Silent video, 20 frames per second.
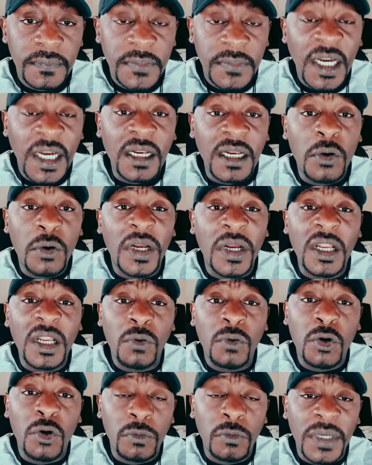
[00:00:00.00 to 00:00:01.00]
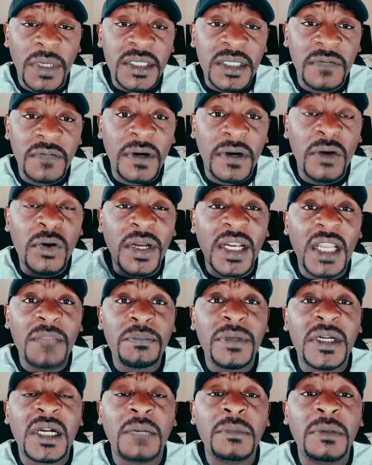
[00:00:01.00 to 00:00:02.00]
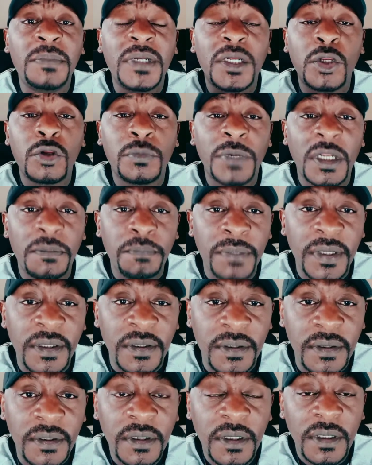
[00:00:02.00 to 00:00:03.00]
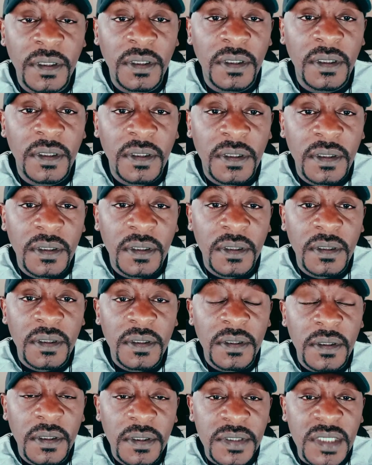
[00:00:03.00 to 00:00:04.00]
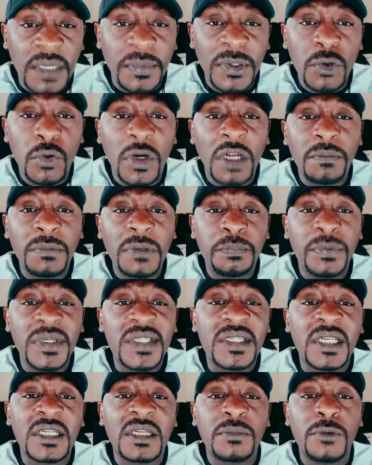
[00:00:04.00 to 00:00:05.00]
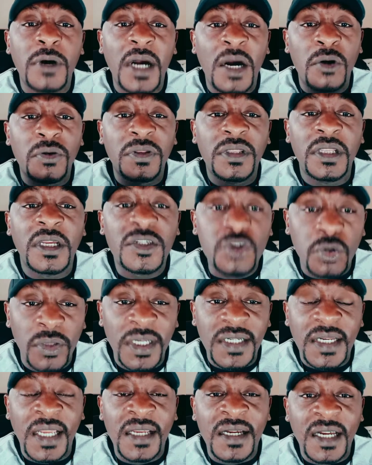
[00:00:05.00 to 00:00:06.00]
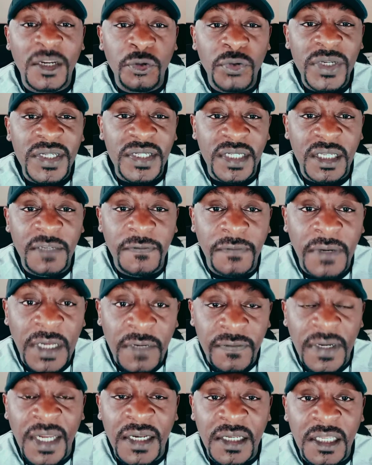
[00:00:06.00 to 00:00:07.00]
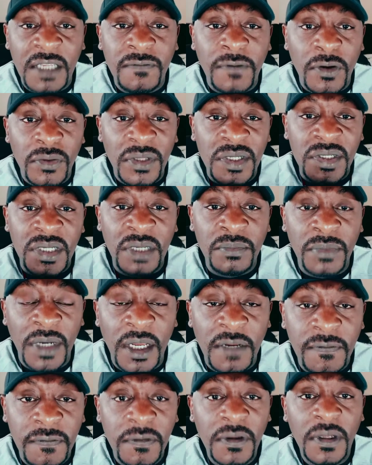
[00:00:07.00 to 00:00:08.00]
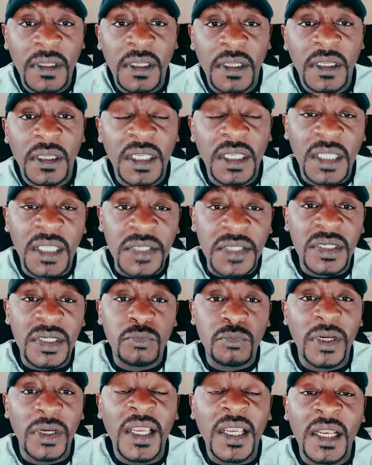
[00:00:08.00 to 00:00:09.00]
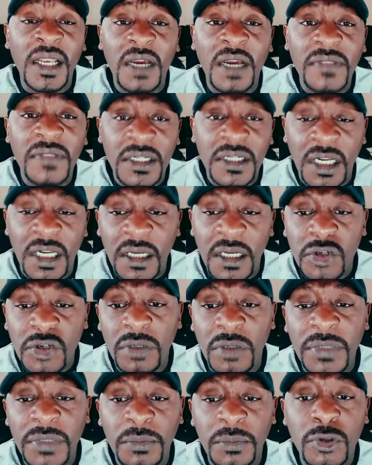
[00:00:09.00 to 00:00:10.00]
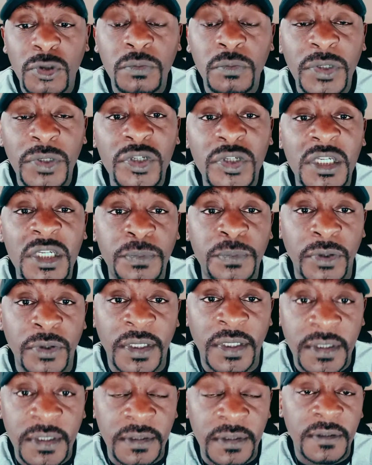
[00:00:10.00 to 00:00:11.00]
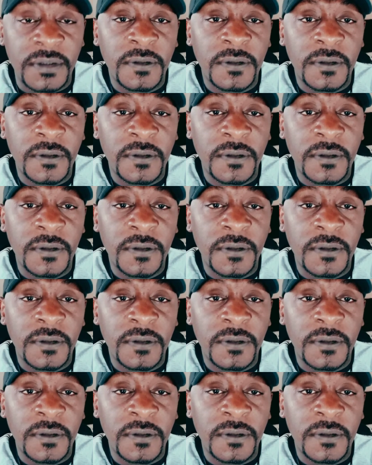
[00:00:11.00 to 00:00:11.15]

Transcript: And how can I work on myself? How can I become a better human being? Somebody who can be presentable out there so that I can receive love and give out the same love in that same way. A love that can actually be able to be reciprocated.